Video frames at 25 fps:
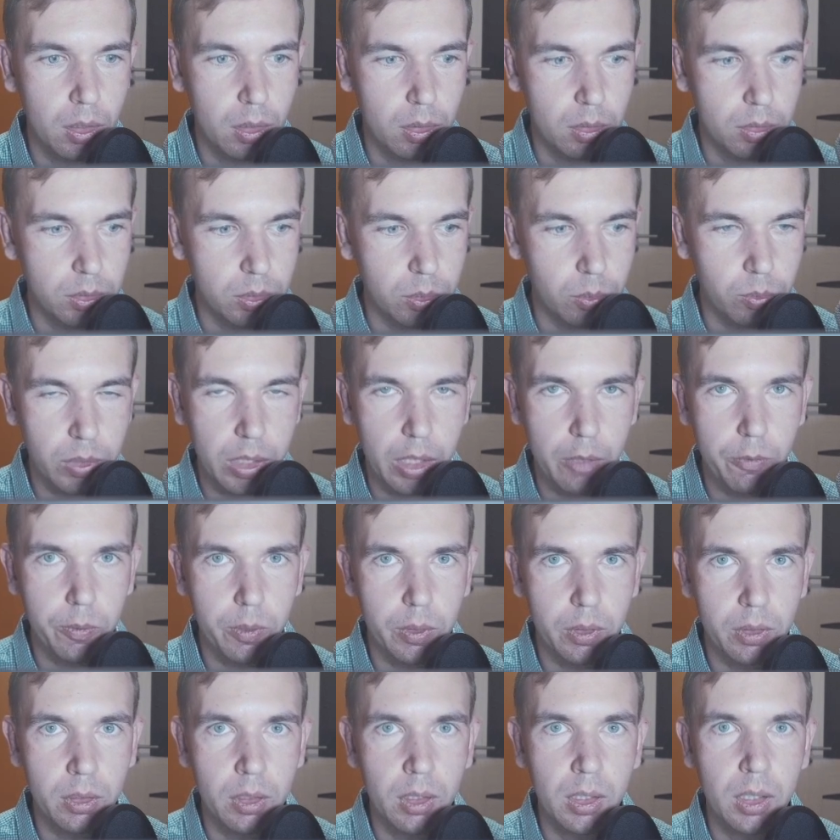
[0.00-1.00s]
So they
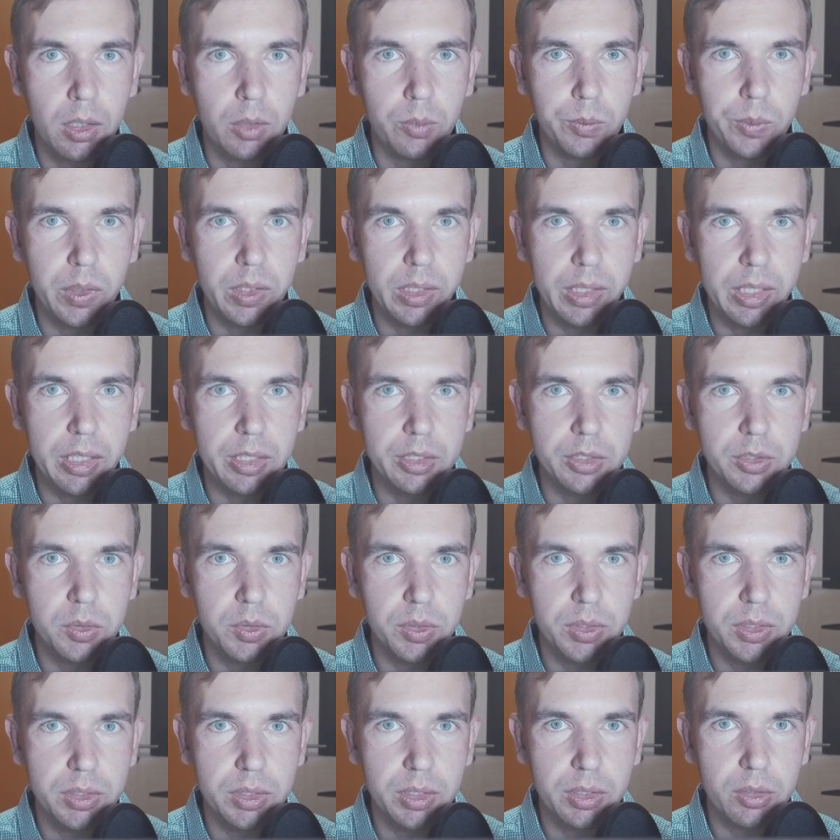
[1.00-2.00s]
were really
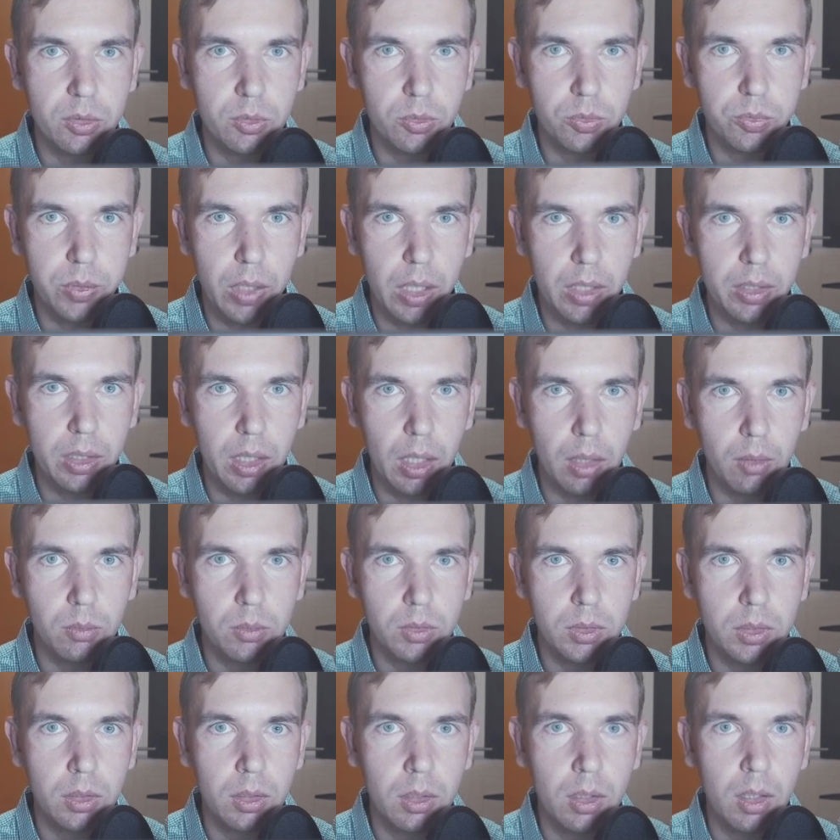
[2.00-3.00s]
interested to find out